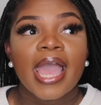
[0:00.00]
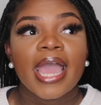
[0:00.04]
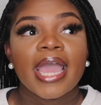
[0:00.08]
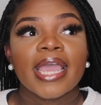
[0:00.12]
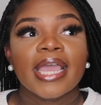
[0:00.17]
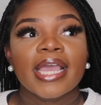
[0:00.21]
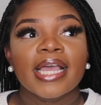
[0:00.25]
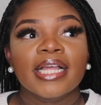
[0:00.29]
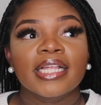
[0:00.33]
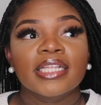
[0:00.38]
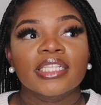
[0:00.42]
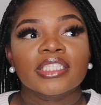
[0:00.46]

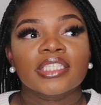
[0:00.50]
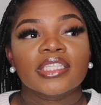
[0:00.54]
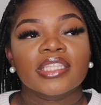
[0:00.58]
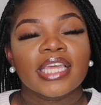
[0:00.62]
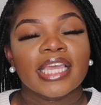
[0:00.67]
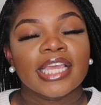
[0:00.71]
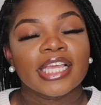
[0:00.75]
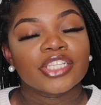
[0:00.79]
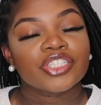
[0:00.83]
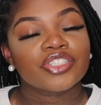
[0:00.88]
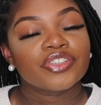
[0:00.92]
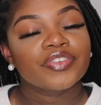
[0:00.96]
And the
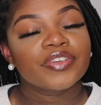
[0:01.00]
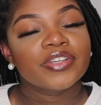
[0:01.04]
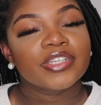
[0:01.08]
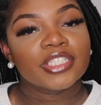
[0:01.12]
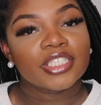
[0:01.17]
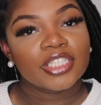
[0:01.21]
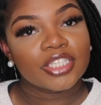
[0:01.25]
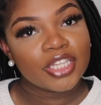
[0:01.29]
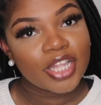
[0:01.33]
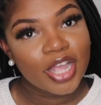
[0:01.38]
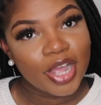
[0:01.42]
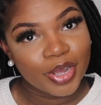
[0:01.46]
answer
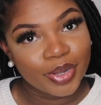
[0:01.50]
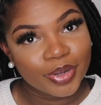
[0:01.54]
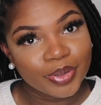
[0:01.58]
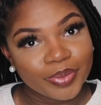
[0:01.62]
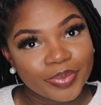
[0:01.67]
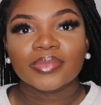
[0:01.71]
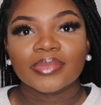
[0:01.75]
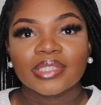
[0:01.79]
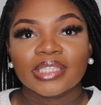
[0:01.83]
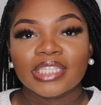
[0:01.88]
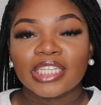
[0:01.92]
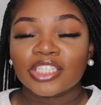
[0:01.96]
is
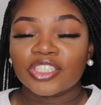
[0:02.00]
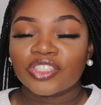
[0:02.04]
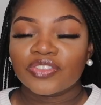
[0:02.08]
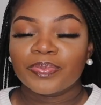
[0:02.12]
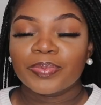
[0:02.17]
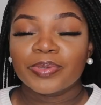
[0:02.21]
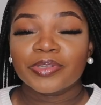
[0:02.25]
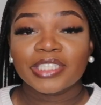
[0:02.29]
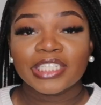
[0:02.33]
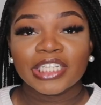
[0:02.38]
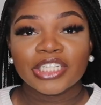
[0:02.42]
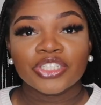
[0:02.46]
no. This
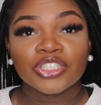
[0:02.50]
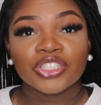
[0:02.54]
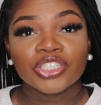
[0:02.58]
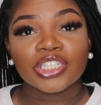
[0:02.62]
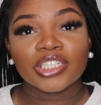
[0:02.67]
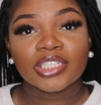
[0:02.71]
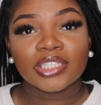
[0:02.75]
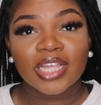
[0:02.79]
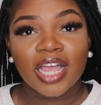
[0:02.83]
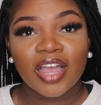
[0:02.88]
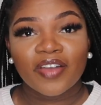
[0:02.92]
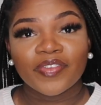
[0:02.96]
procedure
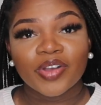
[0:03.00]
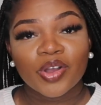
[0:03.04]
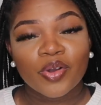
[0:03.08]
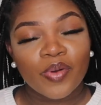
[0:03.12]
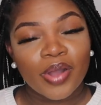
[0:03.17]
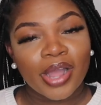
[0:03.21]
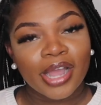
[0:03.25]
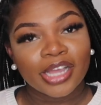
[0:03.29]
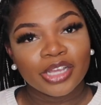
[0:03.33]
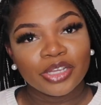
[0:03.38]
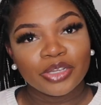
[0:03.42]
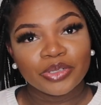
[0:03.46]
does not
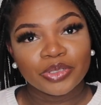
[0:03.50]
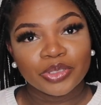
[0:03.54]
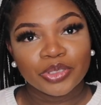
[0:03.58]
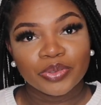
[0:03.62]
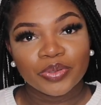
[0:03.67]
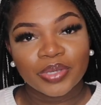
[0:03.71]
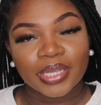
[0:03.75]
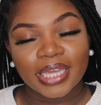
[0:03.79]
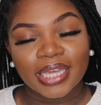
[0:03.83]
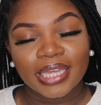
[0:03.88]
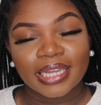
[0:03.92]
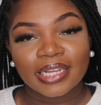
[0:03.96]
require you
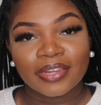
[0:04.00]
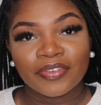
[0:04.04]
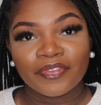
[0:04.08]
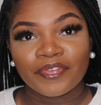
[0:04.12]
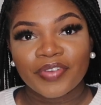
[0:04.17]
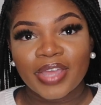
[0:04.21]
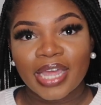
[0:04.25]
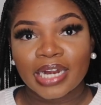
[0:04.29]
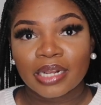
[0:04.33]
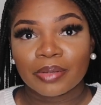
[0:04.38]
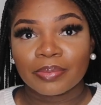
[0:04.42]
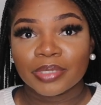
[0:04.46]
to get
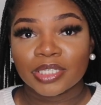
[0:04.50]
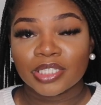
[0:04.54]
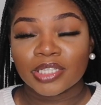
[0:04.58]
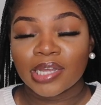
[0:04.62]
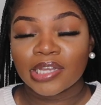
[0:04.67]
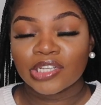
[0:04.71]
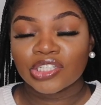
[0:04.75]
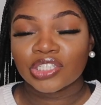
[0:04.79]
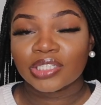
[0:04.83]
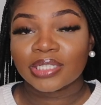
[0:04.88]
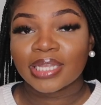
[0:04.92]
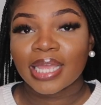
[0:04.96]
lymphatic
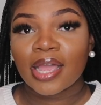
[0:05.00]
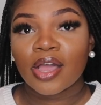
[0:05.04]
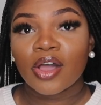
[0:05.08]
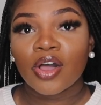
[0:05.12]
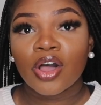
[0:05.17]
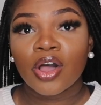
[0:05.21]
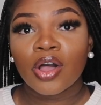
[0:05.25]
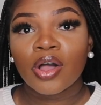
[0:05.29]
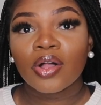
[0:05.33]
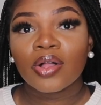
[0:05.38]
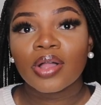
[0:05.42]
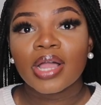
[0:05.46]
massages at
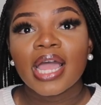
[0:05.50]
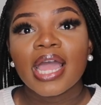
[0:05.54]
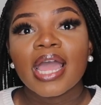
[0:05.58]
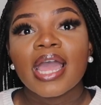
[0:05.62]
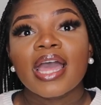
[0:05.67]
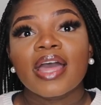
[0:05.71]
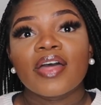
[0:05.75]
all.